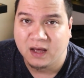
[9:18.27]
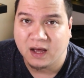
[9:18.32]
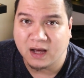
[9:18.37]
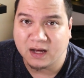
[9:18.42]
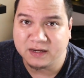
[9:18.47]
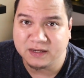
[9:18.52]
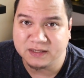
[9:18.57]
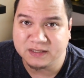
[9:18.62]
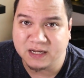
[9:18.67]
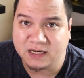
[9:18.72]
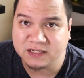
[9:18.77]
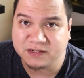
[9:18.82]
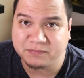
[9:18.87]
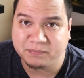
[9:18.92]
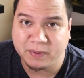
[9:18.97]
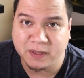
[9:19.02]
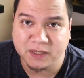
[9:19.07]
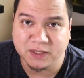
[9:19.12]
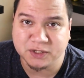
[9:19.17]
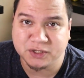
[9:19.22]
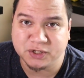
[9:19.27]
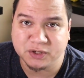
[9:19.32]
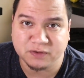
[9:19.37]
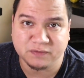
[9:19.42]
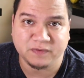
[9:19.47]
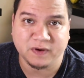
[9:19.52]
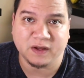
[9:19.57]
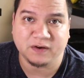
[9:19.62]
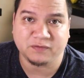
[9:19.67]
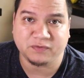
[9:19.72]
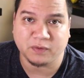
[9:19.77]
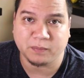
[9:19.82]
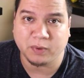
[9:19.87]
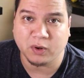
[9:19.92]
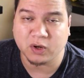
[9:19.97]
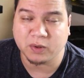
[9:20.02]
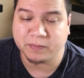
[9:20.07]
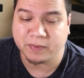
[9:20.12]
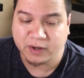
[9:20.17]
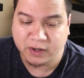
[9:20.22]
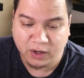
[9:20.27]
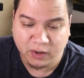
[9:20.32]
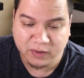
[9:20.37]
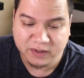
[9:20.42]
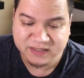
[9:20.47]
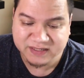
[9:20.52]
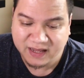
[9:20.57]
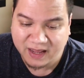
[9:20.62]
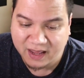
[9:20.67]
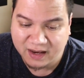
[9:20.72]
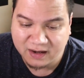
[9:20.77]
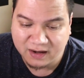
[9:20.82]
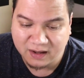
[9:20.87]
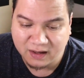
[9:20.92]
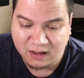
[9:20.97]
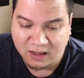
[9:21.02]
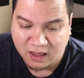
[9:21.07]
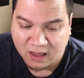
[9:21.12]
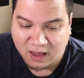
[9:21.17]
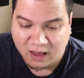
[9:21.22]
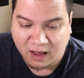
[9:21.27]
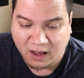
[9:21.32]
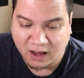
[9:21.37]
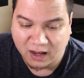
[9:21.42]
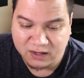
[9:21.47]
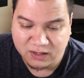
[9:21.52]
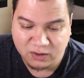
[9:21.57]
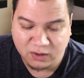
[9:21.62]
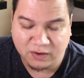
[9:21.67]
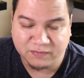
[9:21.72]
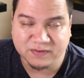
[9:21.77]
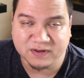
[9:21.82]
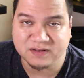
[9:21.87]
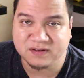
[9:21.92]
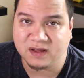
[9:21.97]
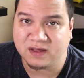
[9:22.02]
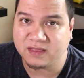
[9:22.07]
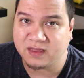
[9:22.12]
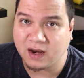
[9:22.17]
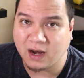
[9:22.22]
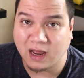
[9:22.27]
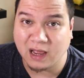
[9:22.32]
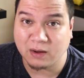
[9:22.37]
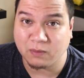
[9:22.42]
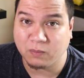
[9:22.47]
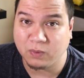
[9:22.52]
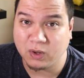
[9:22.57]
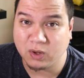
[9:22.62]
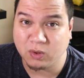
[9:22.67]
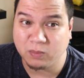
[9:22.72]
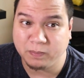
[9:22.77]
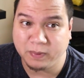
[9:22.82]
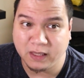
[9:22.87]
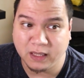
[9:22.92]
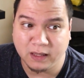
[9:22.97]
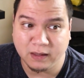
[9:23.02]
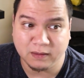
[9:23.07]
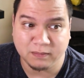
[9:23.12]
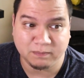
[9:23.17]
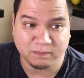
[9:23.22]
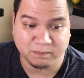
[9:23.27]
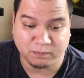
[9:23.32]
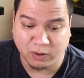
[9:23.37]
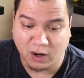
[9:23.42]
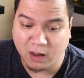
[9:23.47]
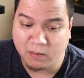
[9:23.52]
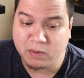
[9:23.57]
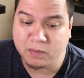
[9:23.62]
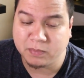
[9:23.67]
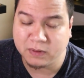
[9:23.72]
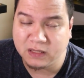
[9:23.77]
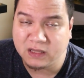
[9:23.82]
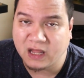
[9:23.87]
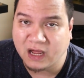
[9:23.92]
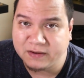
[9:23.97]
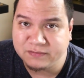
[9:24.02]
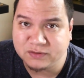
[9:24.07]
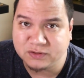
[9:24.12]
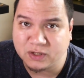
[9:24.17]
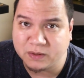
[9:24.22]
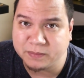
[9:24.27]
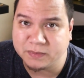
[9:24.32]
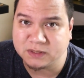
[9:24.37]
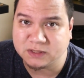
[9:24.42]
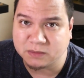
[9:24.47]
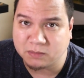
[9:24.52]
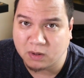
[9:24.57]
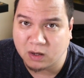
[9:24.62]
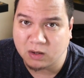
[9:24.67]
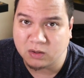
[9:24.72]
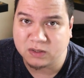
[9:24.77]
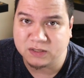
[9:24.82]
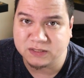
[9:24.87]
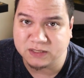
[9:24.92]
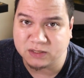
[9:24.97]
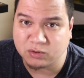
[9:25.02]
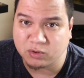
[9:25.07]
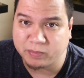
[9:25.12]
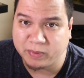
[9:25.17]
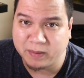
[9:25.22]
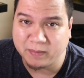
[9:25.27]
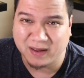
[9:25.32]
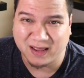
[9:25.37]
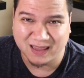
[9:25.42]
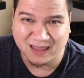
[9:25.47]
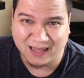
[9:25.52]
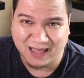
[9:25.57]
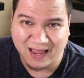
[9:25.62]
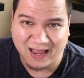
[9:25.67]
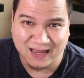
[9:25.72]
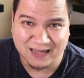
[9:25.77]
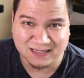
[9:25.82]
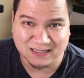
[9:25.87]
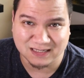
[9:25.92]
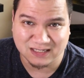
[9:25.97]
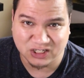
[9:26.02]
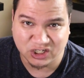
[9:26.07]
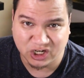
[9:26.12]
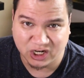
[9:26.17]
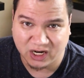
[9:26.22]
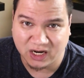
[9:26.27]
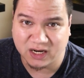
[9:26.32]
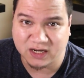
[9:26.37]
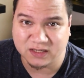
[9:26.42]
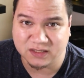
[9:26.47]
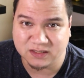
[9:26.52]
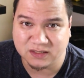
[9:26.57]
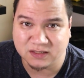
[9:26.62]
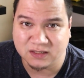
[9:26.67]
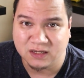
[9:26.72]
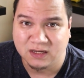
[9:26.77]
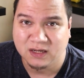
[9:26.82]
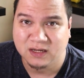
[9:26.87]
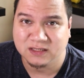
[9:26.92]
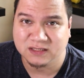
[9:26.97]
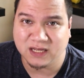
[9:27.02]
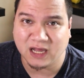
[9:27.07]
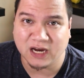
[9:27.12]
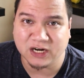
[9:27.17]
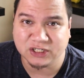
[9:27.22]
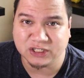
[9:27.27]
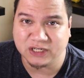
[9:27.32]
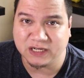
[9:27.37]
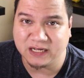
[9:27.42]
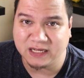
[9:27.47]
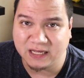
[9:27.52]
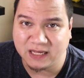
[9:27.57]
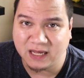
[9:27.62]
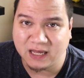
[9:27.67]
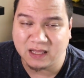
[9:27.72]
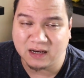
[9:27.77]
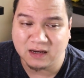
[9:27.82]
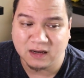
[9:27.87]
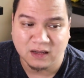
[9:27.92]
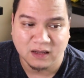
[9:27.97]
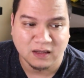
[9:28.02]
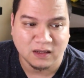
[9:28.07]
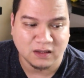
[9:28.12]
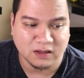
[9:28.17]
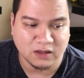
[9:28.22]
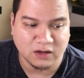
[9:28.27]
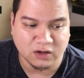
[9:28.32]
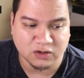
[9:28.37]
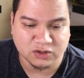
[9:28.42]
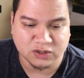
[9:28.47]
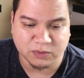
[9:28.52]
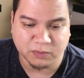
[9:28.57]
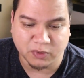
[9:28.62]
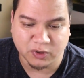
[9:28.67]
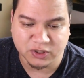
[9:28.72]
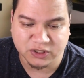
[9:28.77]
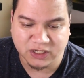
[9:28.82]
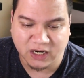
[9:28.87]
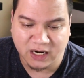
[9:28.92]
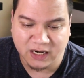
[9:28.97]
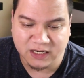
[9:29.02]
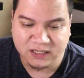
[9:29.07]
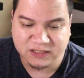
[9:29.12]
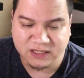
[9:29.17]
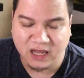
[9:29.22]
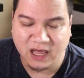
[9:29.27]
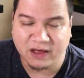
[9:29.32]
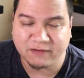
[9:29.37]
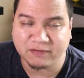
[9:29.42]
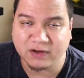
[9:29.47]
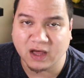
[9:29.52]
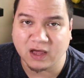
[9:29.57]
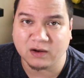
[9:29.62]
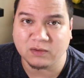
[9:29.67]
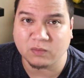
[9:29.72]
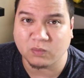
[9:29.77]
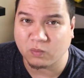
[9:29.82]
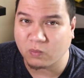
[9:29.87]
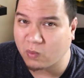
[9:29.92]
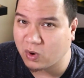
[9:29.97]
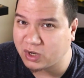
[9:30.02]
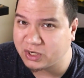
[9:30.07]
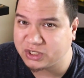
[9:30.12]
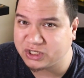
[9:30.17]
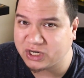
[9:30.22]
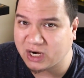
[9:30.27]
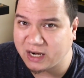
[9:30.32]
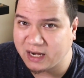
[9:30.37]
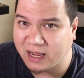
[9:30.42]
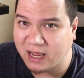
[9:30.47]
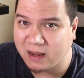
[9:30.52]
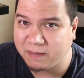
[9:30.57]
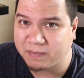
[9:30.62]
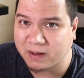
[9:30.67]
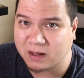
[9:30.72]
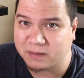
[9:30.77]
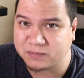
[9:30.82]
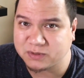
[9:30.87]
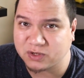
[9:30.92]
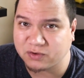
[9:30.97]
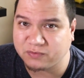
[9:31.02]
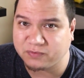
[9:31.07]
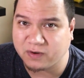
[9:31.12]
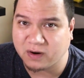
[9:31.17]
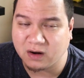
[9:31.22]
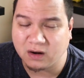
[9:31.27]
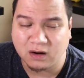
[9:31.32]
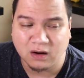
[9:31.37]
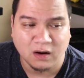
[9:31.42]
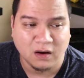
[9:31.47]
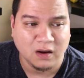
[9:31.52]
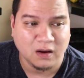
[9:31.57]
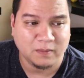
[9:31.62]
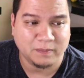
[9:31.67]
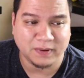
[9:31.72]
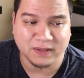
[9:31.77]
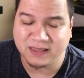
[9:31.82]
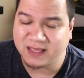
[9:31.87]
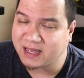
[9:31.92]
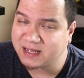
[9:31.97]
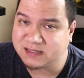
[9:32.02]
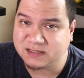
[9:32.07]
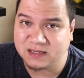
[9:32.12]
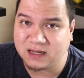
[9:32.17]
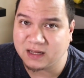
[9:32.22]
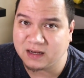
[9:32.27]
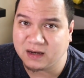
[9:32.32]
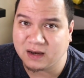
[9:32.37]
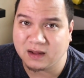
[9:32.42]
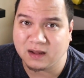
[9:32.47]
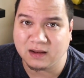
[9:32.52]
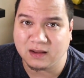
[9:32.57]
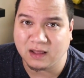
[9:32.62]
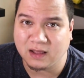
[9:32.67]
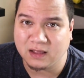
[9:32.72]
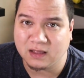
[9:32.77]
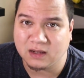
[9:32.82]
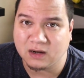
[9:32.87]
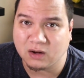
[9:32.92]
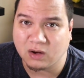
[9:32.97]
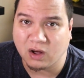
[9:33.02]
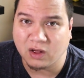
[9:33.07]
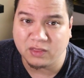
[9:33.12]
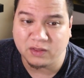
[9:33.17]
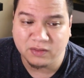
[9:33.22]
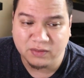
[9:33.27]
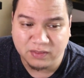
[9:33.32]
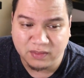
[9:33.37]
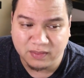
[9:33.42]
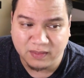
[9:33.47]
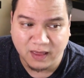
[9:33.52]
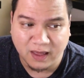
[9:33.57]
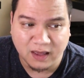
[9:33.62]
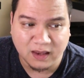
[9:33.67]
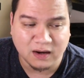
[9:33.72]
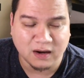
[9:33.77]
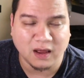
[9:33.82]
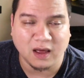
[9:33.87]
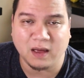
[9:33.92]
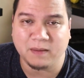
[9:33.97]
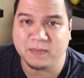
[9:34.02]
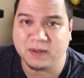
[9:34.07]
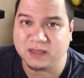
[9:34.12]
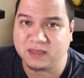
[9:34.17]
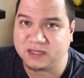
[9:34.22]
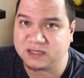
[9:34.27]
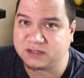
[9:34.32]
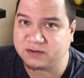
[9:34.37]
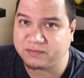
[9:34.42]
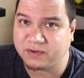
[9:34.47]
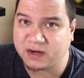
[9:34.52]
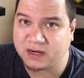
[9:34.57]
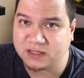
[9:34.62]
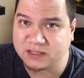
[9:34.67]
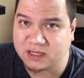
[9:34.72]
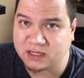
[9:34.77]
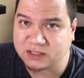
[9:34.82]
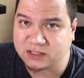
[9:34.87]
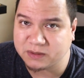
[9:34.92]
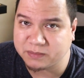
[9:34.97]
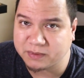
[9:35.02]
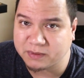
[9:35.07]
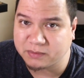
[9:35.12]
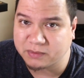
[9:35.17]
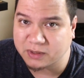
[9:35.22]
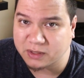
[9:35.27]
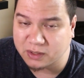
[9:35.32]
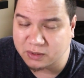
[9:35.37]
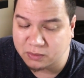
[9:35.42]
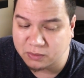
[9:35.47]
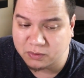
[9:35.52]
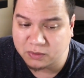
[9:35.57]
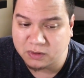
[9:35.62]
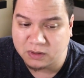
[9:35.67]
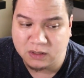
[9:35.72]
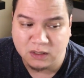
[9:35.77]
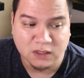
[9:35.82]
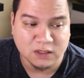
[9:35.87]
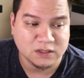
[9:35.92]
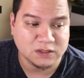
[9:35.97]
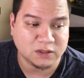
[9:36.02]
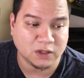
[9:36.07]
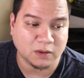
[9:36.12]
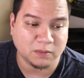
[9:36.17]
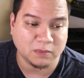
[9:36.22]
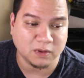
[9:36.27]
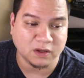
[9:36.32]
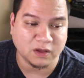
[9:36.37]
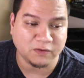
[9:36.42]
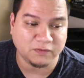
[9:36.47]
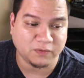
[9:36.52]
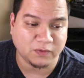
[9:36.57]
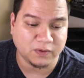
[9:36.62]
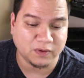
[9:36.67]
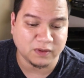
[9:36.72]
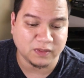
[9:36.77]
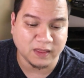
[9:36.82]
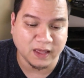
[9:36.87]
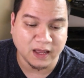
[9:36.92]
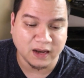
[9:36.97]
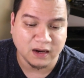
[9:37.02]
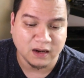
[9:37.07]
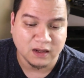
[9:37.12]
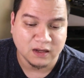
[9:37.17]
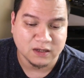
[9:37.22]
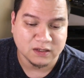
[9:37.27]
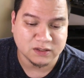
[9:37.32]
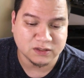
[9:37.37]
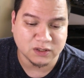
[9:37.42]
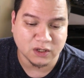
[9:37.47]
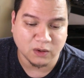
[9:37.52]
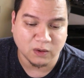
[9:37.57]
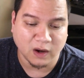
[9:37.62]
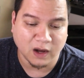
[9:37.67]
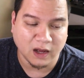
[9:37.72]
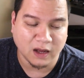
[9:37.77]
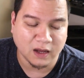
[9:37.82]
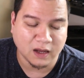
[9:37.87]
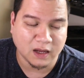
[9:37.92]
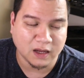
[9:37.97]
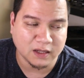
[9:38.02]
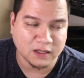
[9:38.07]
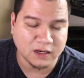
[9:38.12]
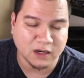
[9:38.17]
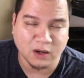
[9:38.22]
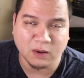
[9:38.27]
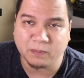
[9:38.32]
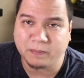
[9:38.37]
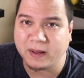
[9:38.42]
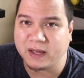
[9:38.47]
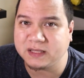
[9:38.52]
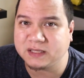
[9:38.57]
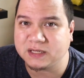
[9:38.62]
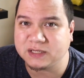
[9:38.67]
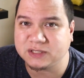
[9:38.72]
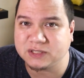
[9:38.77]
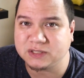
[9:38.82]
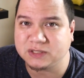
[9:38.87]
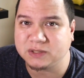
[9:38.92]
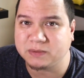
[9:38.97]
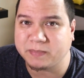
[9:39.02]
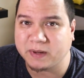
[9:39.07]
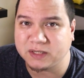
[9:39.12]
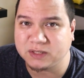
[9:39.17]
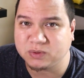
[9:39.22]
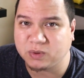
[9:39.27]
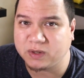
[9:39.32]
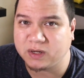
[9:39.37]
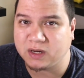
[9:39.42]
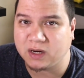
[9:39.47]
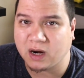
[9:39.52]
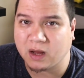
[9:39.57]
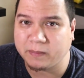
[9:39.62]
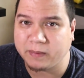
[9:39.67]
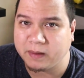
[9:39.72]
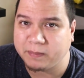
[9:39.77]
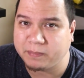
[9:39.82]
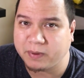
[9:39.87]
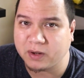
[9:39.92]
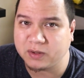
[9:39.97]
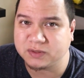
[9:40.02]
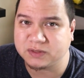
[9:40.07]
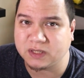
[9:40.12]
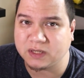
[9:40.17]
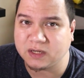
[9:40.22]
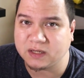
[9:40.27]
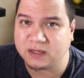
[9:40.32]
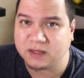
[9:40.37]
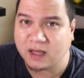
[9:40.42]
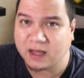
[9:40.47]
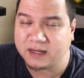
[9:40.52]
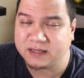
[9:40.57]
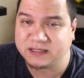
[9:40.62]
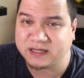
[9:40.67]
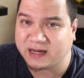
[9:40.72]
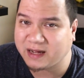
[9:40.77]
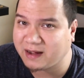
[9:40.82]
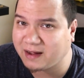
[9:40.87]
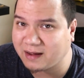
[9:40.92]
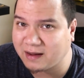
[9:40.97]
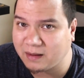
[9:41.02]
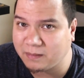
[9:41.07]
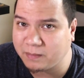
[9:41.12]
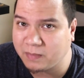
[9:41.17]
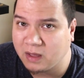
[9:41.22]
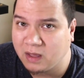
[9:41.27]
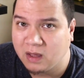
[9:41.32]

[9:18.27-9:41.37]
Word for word: A Detective Pikachu event for Pokemon Go is ending. I do have to say that I will be probably live streaming tomorrow because it'll be my last chance to actually get, you know, some more shinies. I have gotten one shiny Aipom so far, but that's it. Uh, you know, other than that, I mean, this event has actually been really cool. So I'm looking forward to that. So, uh, you know, pay attention to my Twitter. I'll be posting a time